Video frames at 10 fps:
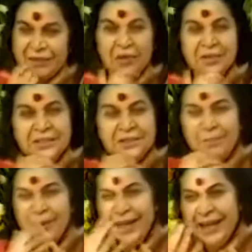All his
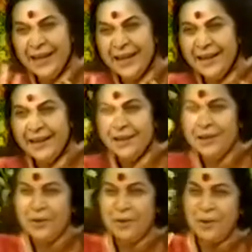play,
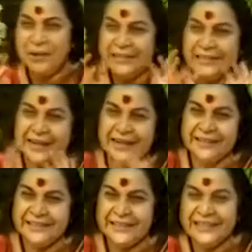all his
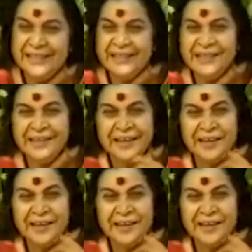dancing,